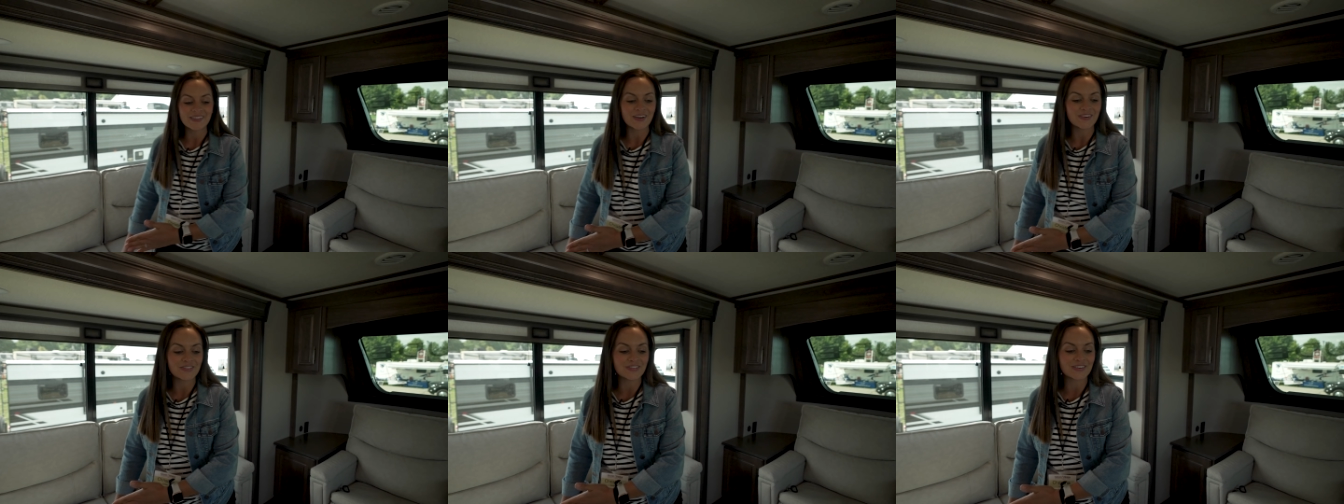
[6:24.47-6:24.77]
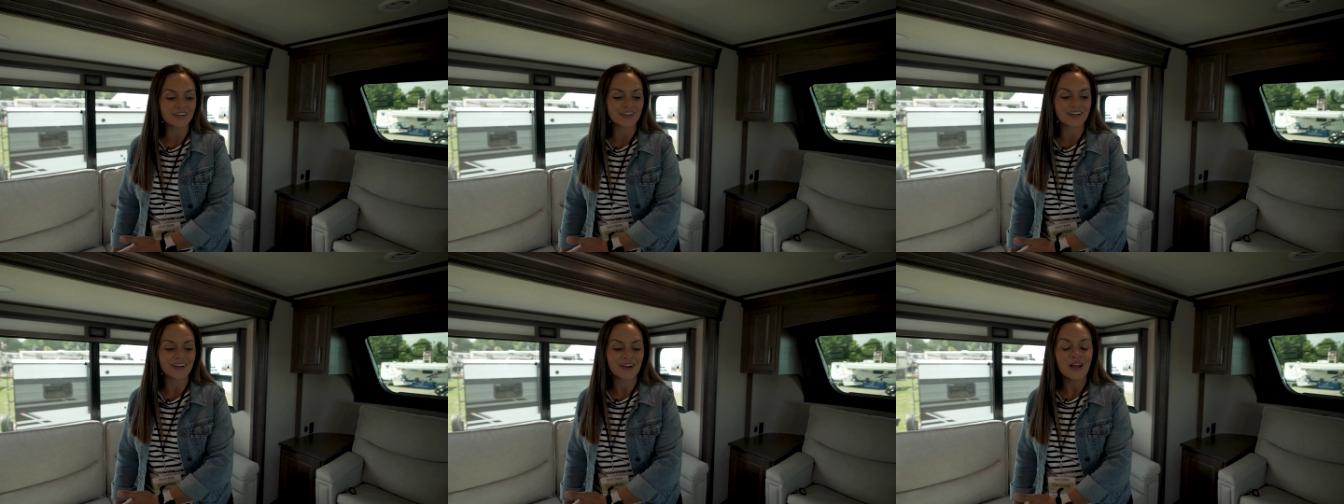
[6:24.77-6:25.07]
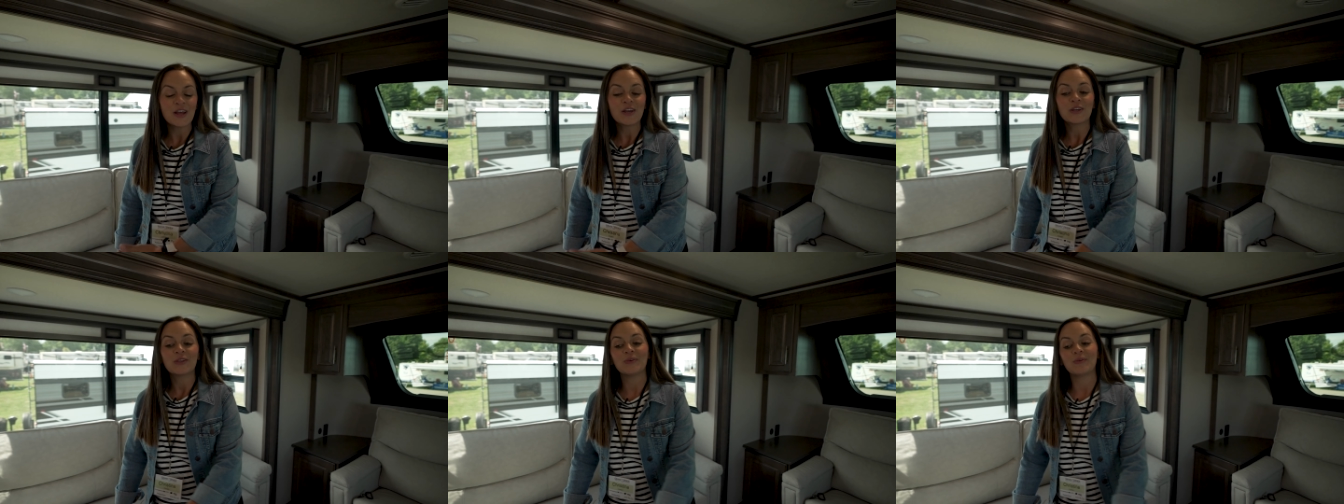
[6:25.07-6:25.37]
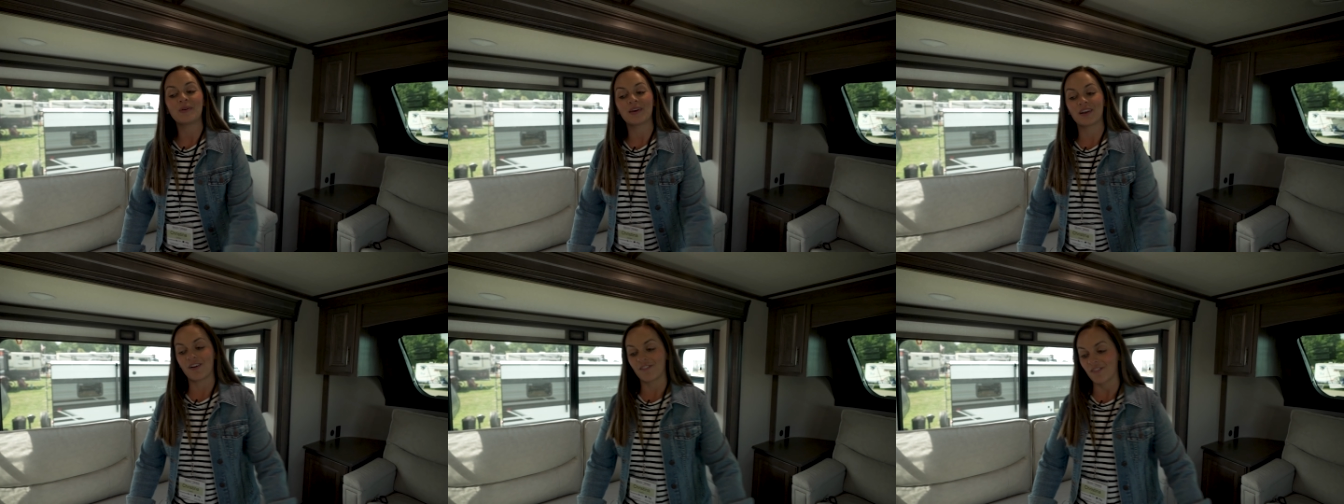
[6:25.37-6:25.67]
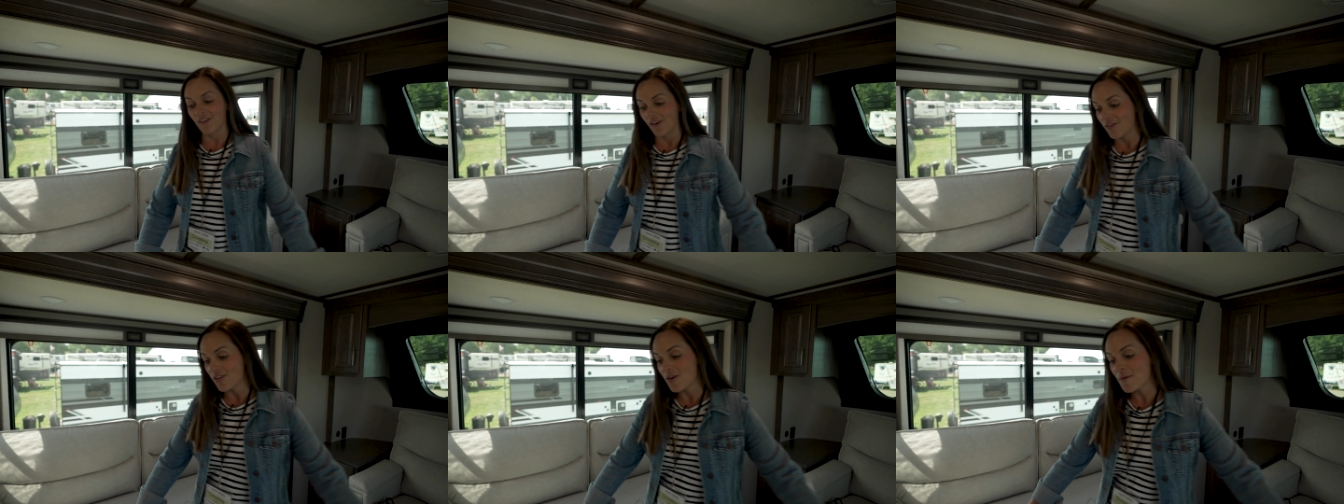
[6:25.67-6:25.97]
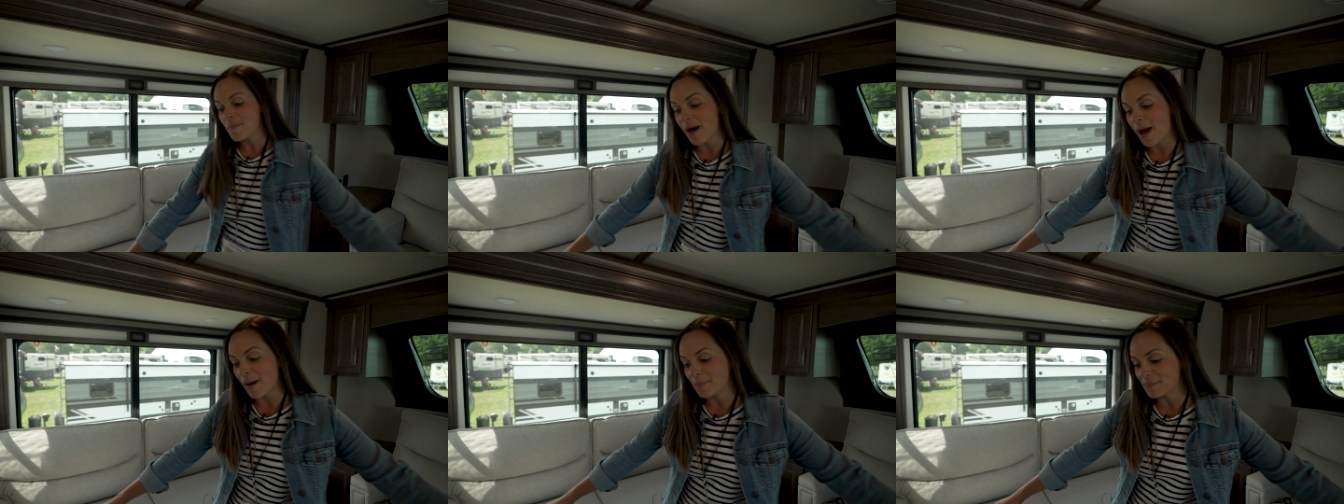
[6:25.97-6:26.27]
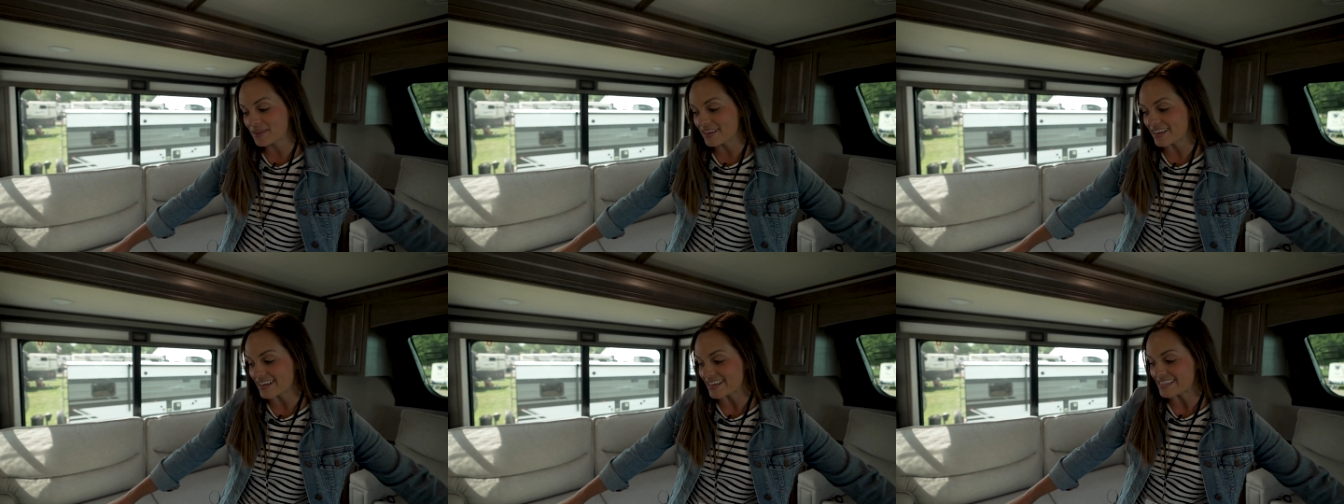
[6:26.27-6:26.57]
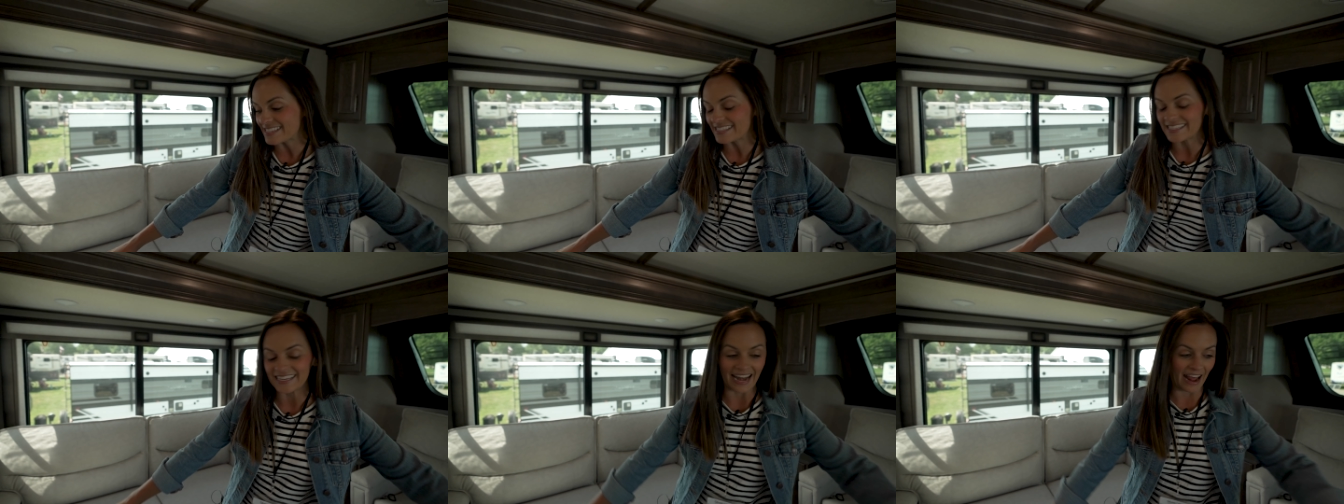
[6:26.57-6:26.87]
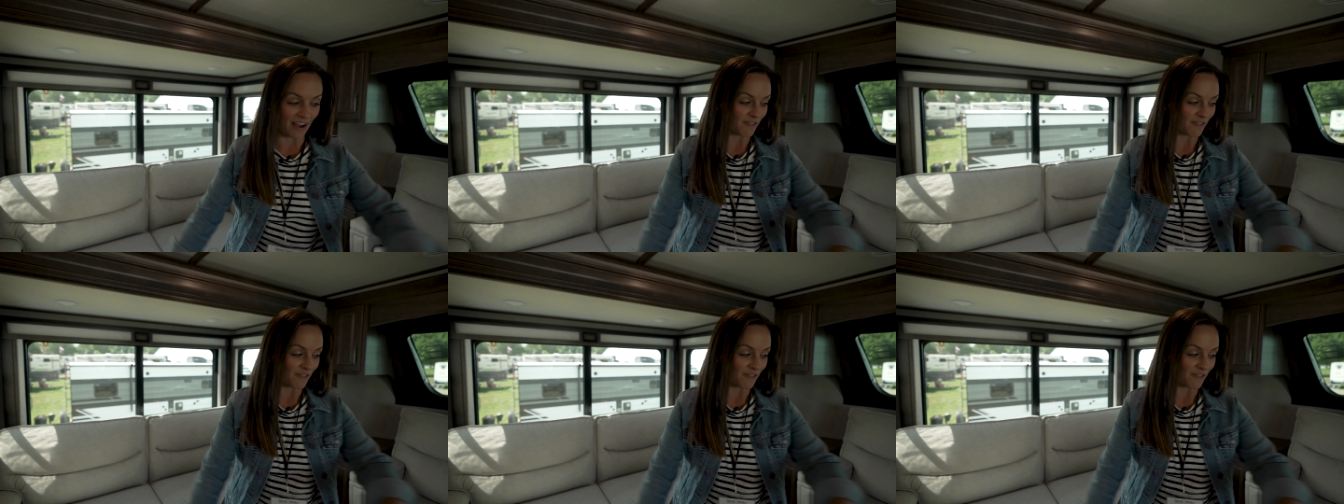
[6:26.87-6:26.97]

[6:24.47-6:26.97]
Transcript: over, you could have all the puppies, and